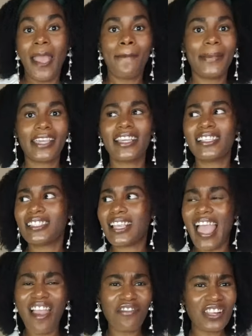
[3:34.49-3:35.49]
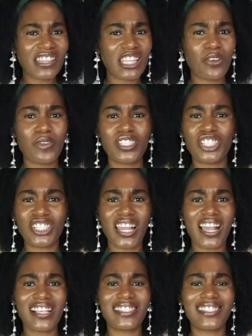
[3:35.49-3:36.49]
because everything was
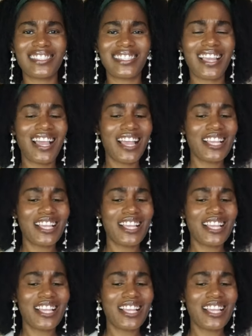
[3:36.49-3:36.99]
just